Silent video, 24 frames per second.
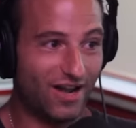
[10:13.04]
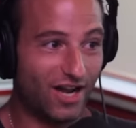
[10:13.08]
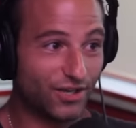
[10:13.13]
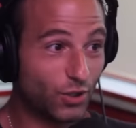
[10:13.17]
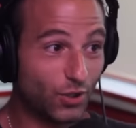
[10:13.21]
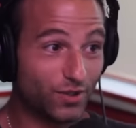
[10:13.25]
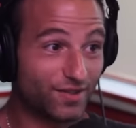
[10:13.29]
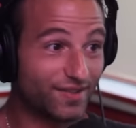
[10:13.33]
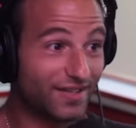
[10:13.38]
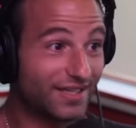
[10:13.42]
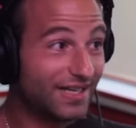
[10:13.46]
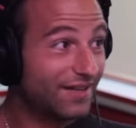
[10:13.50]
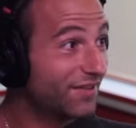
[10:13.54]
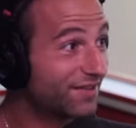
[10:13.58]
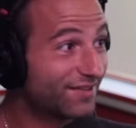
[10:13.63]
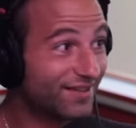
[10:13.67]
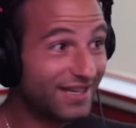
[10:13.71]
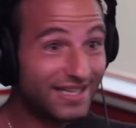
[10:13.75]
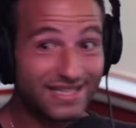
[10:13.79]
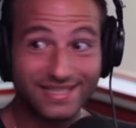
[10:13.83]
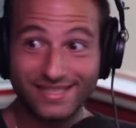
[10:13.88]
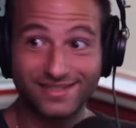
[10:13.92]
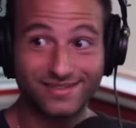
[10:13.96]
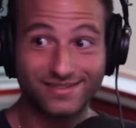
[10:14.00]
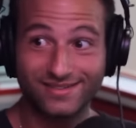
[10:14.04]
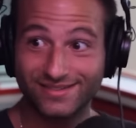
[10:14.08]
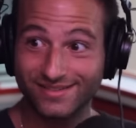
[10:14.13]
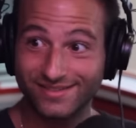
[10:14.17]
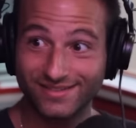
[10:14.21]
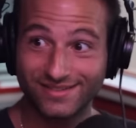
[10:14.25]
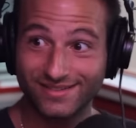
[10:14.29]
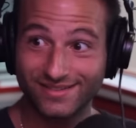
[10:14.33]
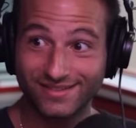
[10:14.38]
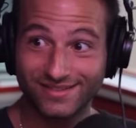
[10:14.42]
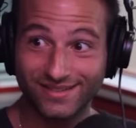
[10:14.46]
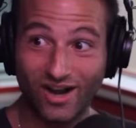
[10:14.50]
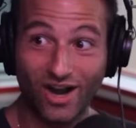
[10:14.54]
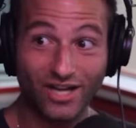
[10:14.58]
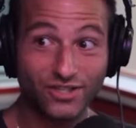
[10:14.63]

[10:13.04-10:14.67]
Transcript: I don't see it in the sea. Okay.